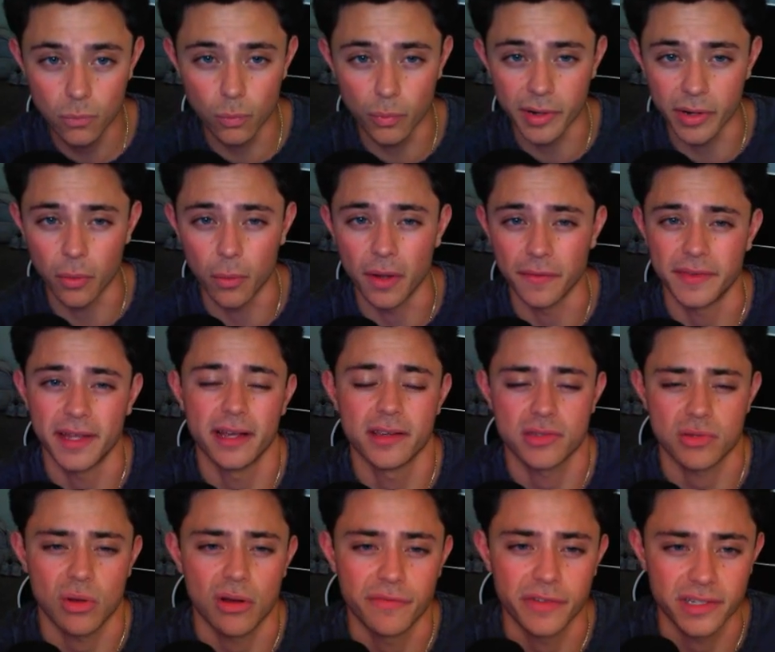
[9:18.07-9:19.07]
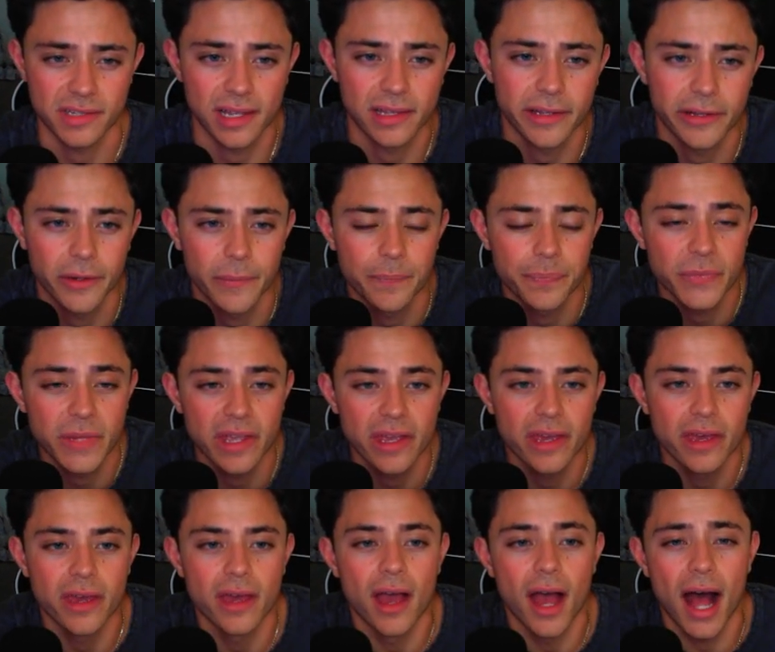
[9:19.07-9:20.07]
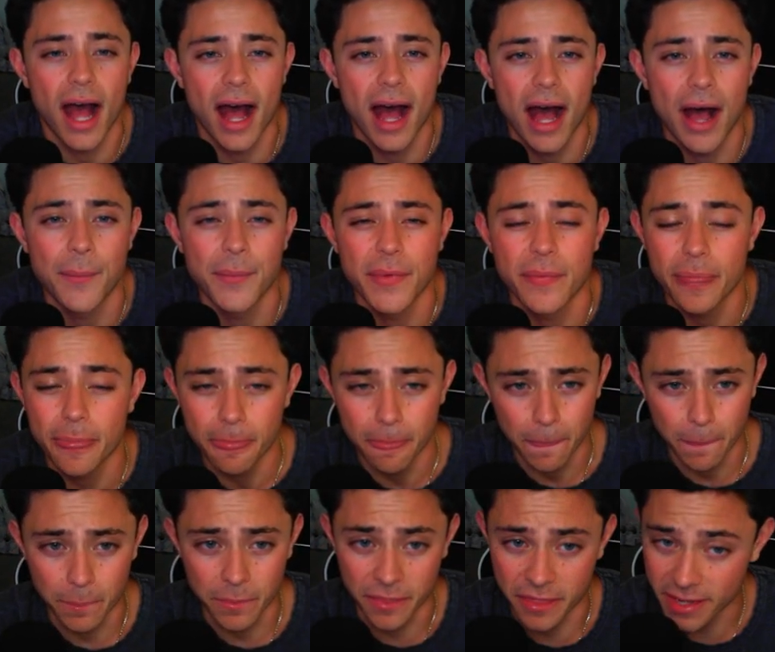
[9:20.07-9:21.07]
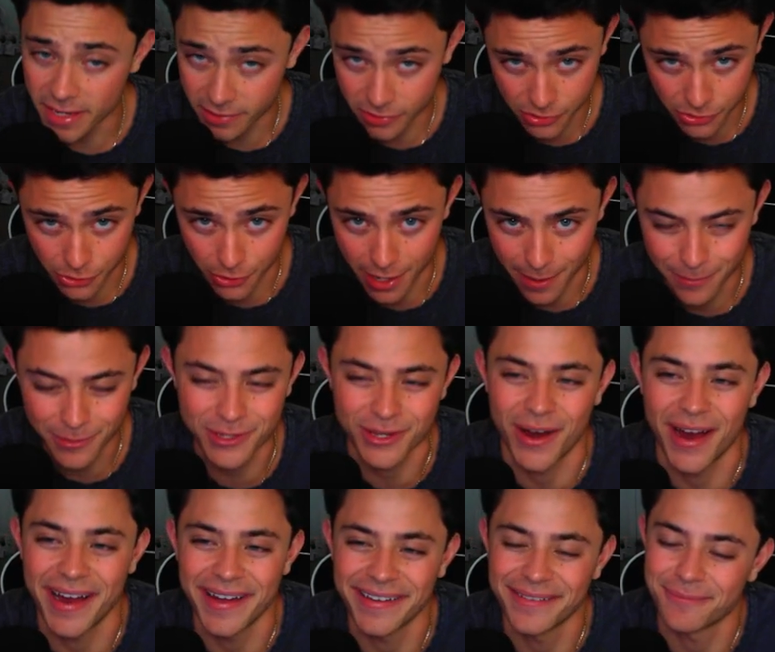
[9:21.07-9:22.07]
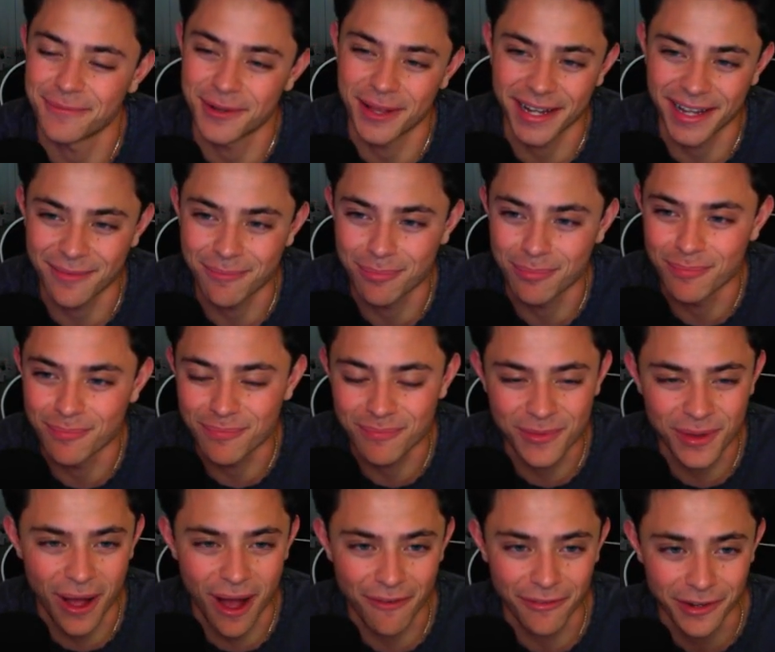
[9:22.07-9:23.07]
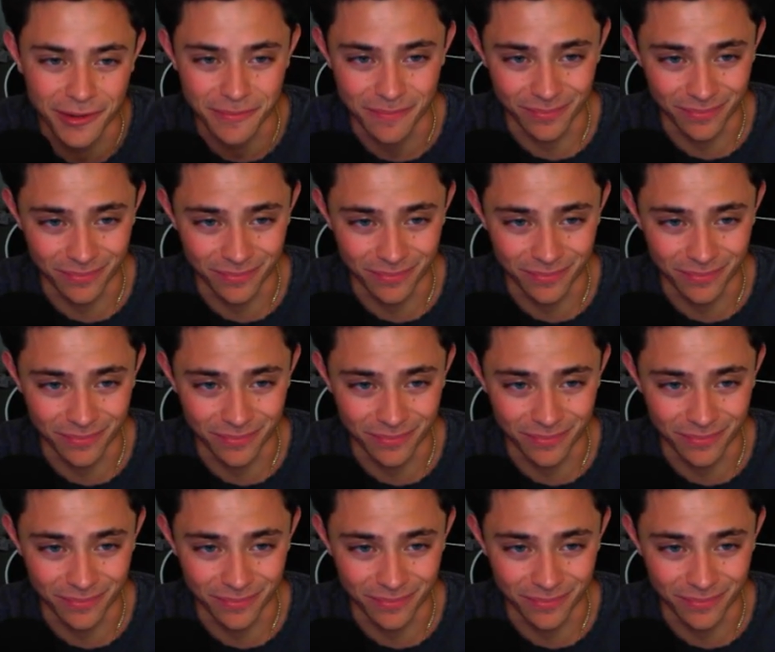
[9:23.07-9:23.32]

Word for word: We don't want that, so I'll fix that later. Um, this script, sorry, I'm like, copy.